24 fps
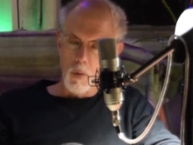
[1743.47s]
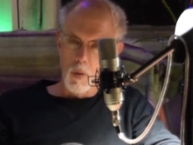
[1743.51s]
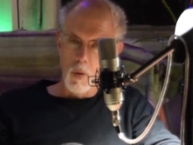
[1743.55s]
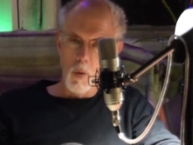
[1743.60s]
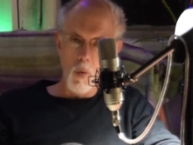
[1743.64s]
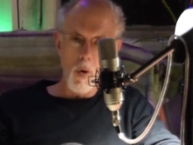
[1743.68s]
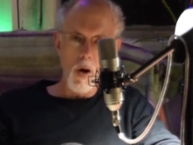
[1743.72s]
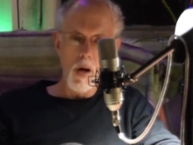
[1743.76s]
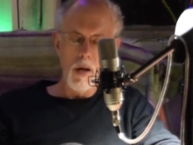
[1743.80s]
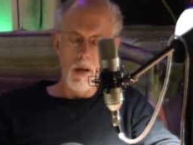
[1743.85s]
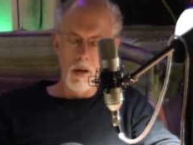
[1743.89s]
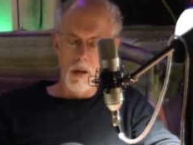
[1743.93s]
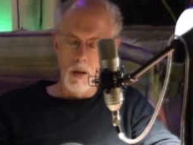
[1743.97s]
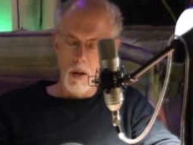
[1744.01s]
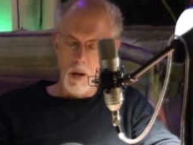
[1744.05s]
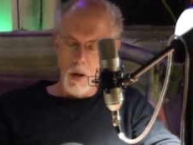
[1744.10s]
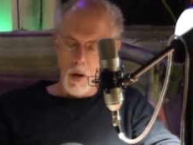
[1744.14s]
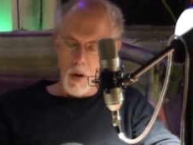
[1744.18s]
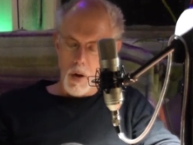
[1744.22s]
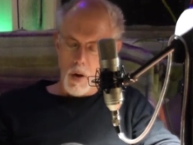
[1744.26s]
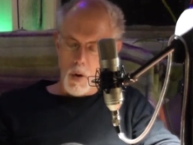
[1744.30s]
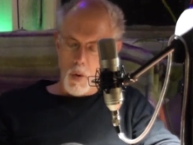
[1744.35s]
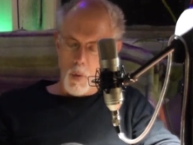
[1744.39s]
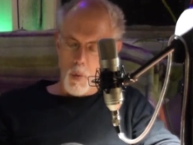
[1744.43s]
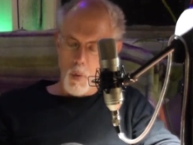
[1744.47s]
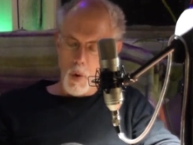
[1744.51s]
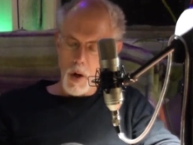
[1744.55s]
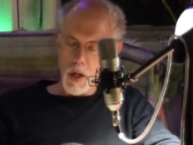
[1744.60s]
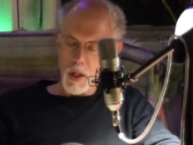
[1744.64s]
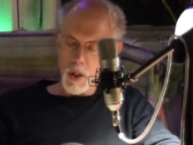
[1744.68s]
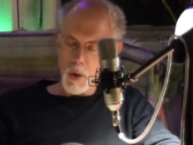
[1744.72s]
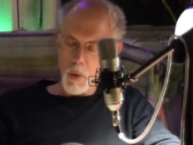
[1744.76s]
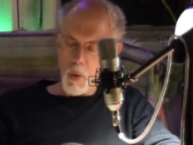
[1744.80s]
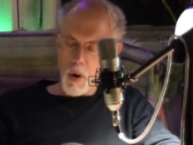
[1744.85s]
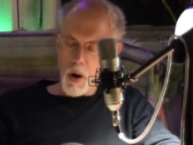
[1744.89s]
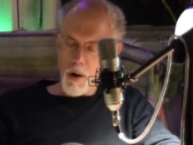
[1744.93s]
"Why, where are
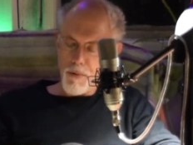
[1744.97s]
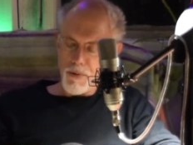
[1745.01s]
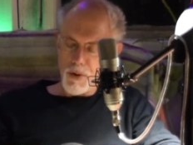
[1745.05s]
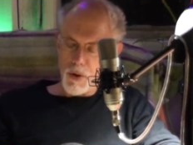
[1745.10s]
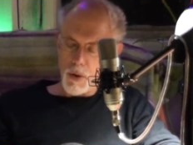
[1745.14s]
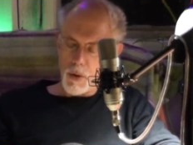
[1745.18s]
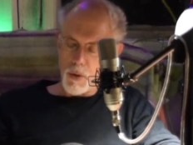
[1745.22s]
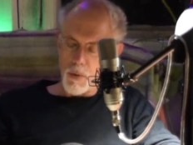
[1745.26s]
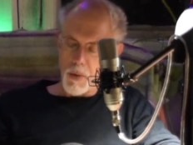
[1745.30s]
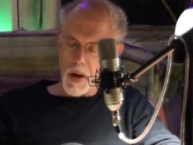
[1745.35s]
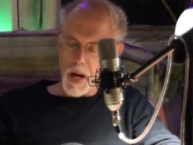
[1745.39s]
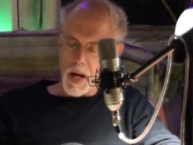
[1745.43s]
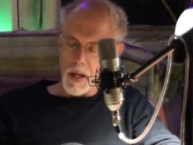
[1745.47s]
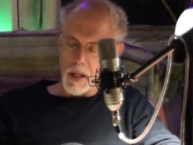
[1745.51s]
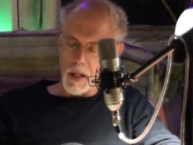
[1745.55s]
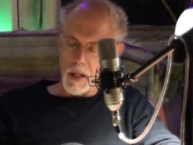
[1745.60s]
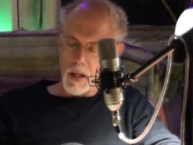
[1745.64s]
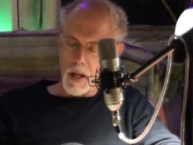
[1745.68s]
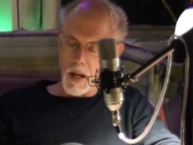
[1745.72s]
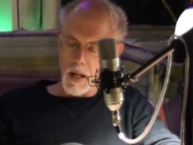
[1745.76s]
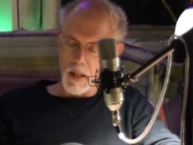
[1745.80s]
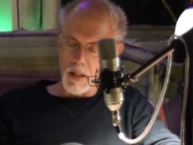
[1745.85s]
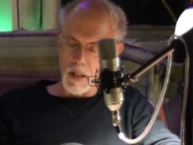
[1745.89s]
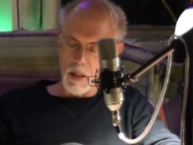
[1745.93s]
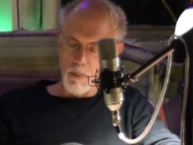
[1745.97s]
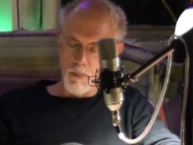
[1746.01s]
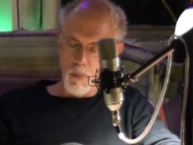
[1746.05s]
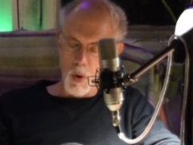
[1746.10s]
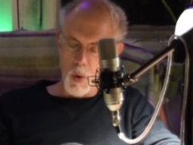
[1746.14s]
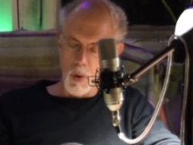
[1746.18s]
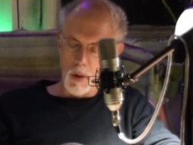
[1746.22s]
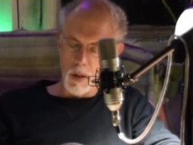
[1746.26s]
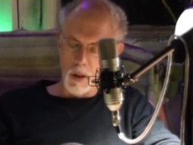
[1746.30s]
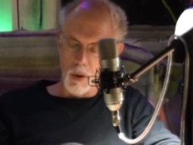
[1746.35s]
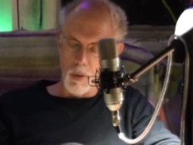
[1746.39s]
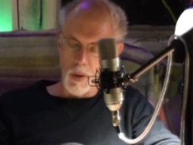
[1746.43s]
you off to, Ratty?" asked the
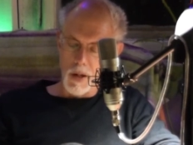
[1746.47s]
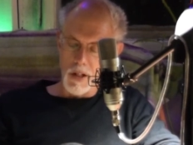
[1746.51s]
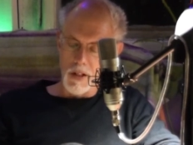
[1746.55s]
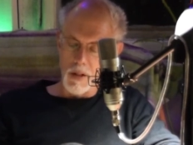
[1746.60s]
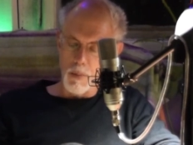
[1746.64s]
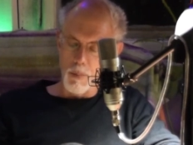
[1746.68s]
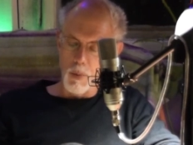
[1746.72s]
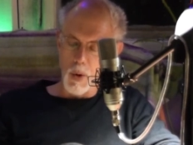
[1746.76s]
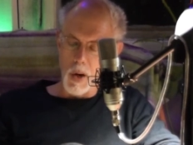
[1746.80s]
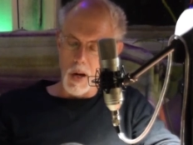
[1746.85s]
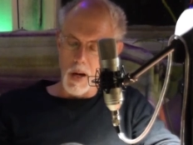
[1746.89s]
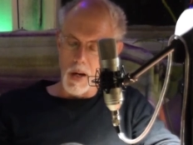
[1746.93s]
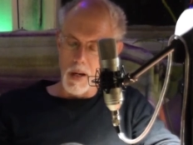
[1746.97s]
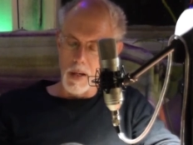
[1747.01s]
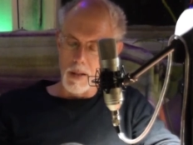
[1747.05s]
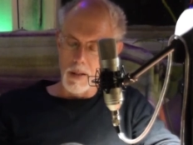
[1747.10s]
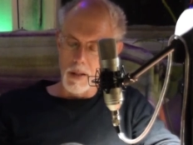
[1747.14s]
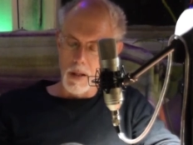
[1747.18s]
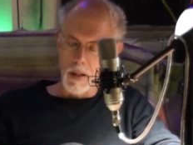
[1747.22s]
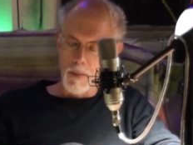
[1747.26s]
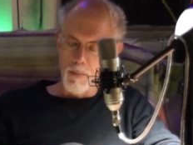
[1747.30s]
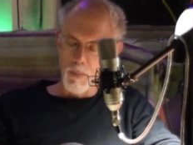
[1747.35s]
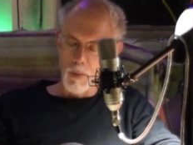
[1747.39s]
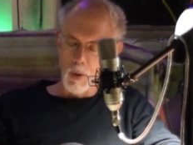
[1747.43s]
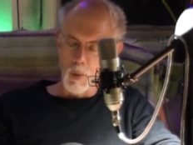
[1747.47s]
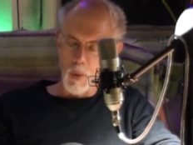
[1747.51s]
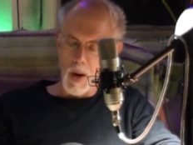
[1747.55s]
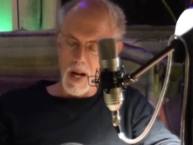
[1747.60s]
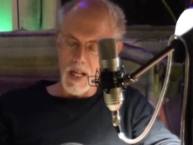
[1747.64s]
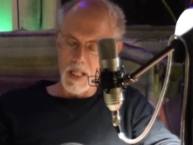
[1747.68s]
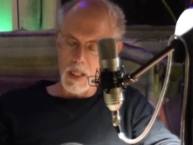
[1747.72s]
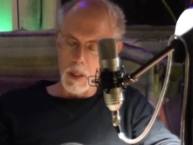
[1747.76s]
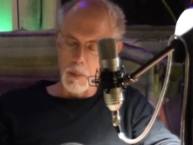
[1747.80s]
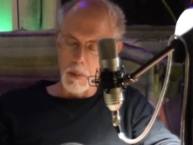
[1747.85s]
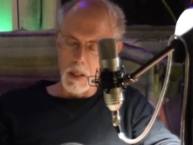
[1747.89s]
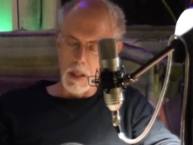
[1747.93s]
mole in great surprise,
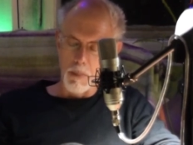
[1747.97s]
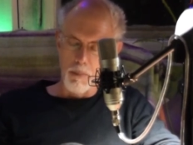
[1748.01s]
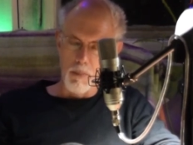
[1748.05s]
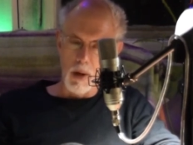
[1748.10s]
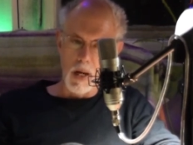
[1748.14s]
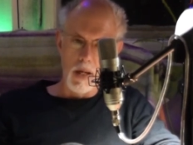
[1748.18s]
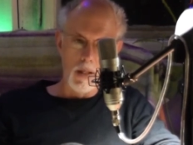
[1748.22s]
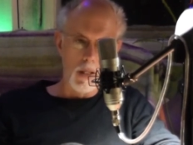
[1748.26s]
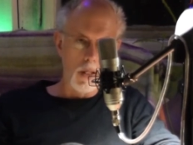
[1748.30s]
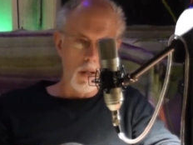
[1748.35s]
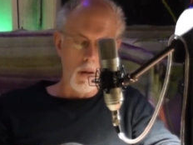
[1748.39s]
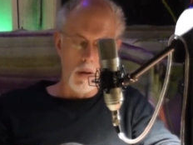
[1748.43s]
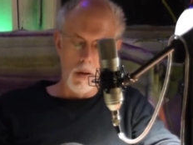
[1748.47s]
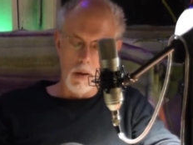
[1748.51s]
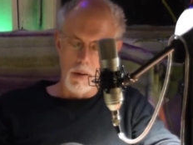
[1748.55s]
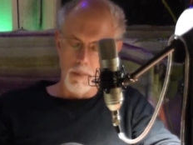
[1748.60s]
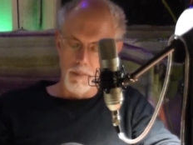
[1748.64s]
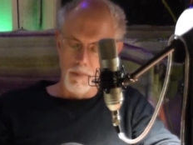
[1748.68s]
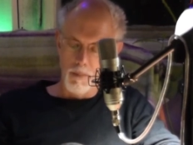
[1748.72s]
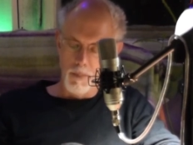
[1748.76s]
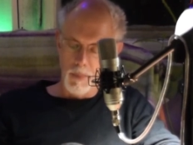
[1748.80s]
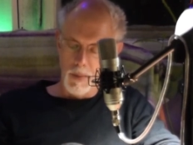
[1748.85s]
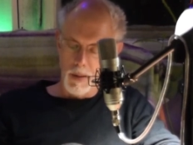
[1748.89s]
grasping him by the arm.